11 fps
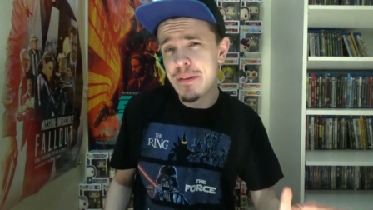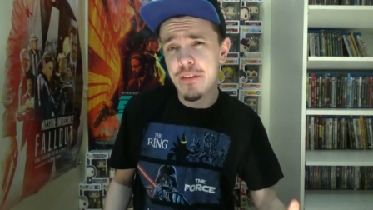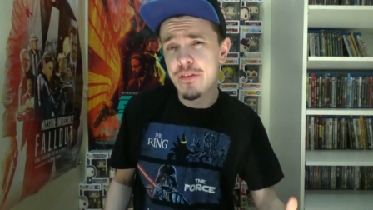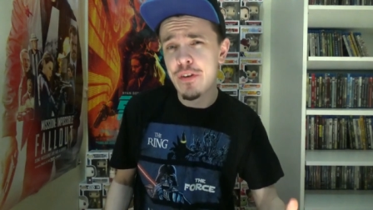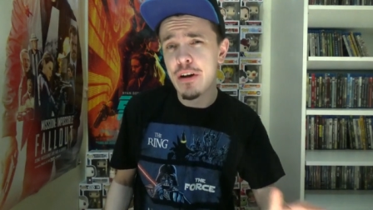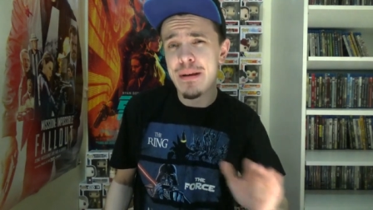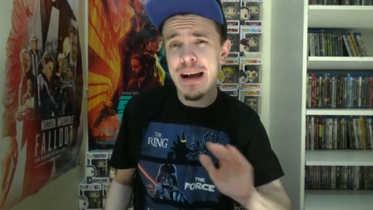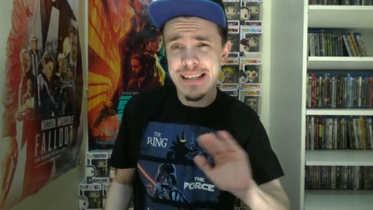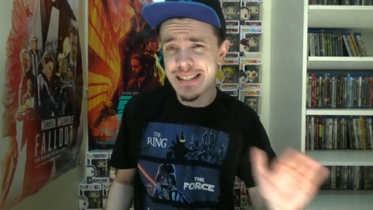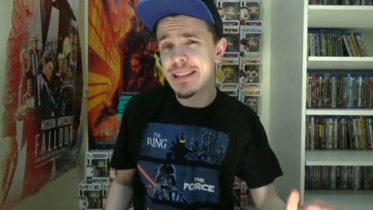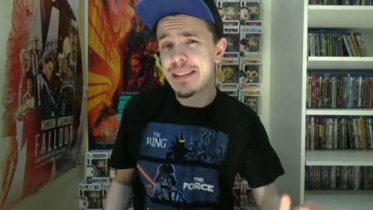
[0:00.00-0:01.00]
in this film
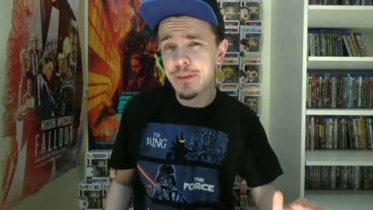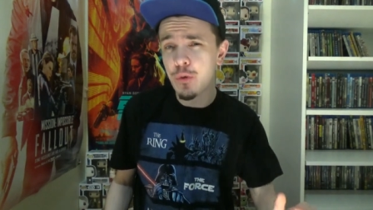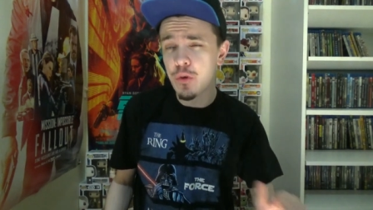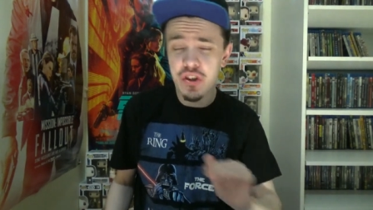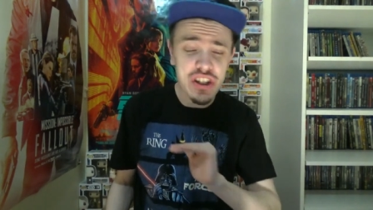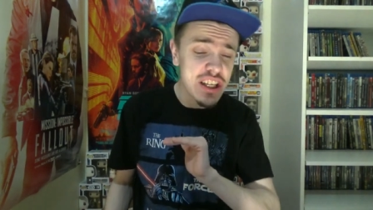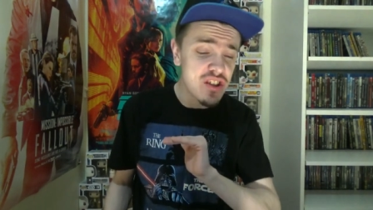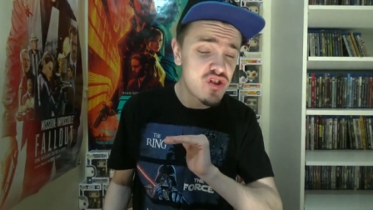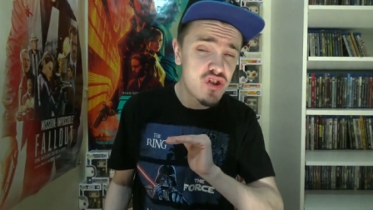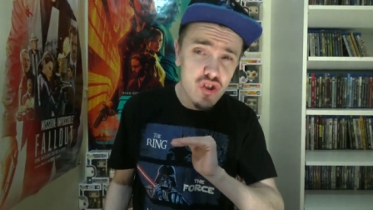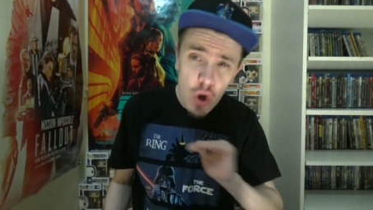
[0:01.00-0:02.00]
as the lead role. She is
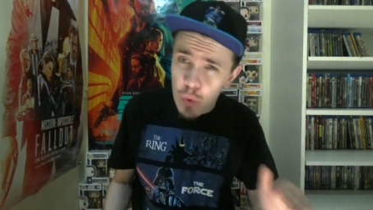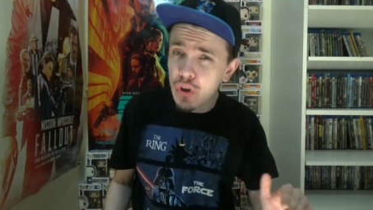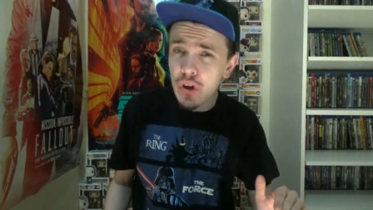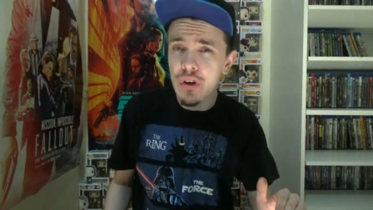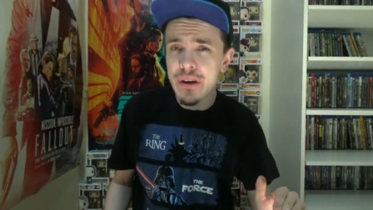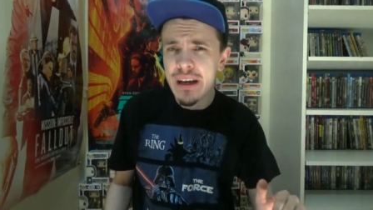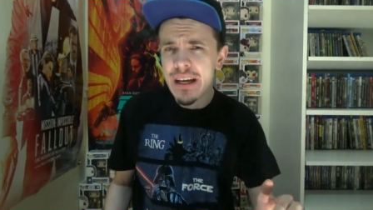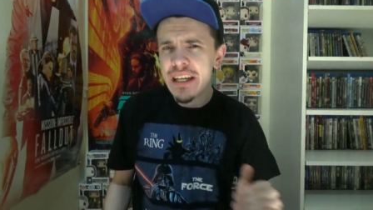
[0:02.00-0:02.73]
so good.